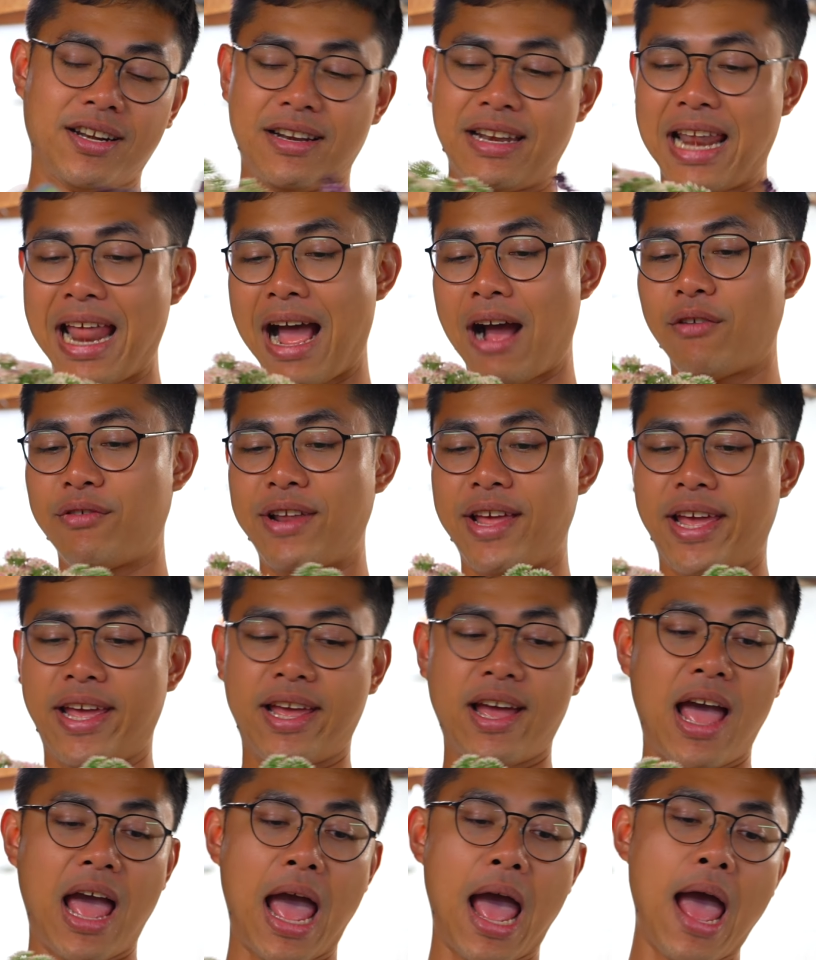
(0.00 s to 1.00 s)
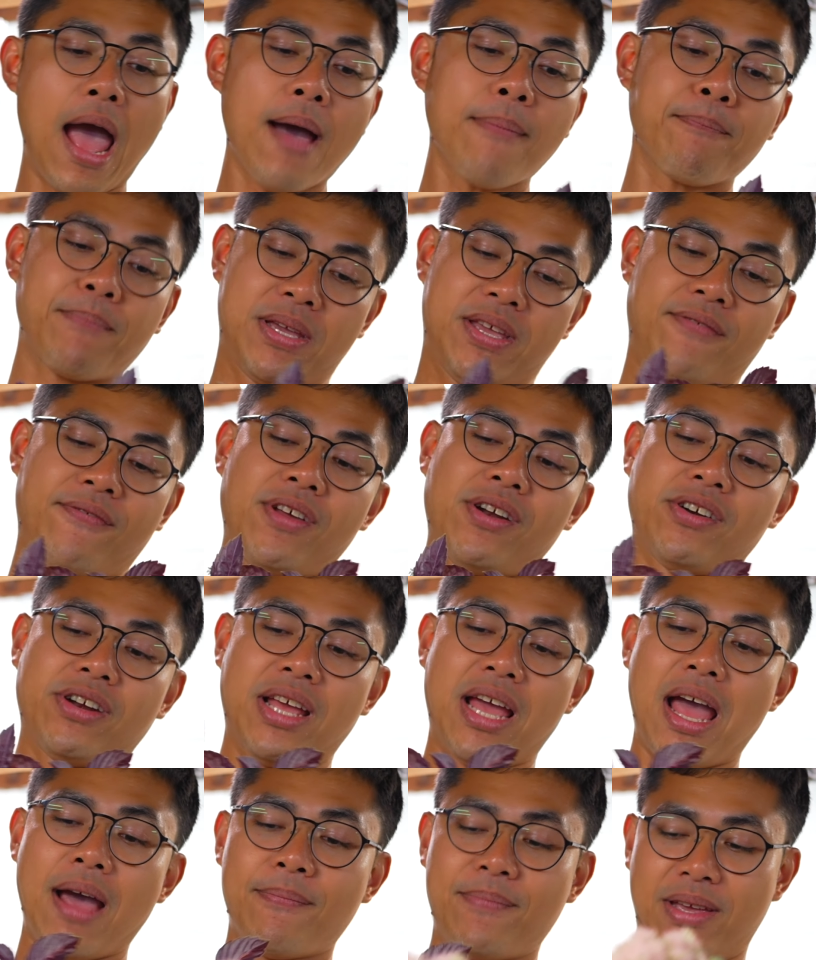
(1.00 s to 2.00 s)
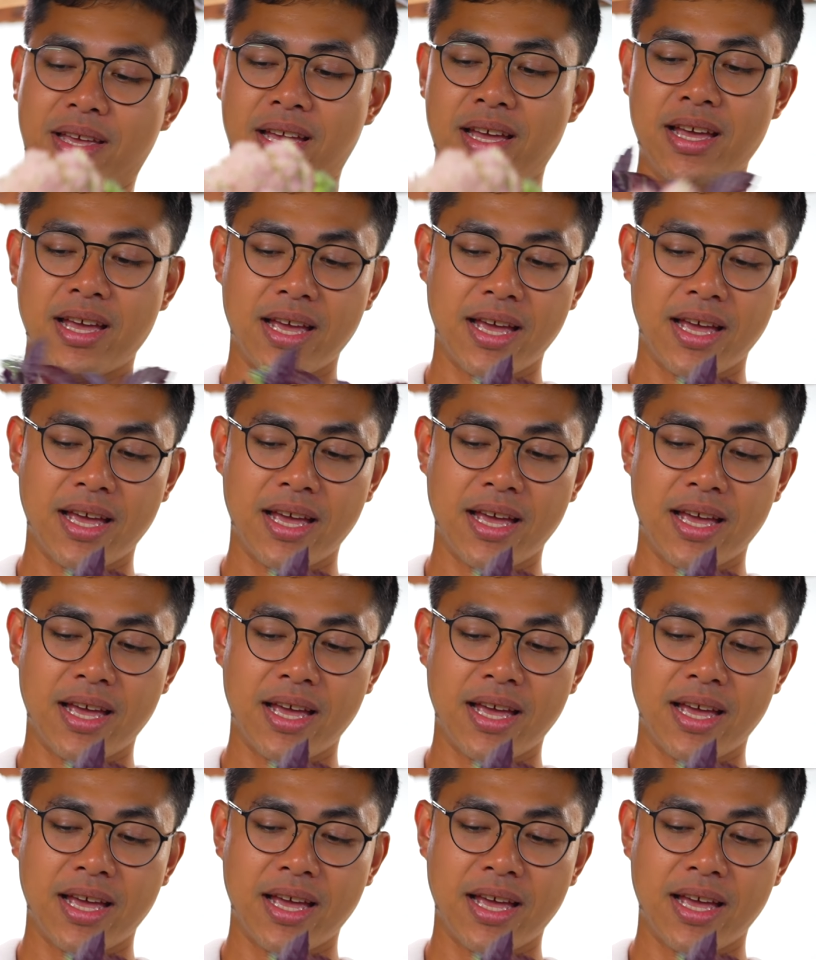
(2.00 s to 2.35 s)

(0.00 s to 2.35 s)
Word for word: now they're happy, very happy.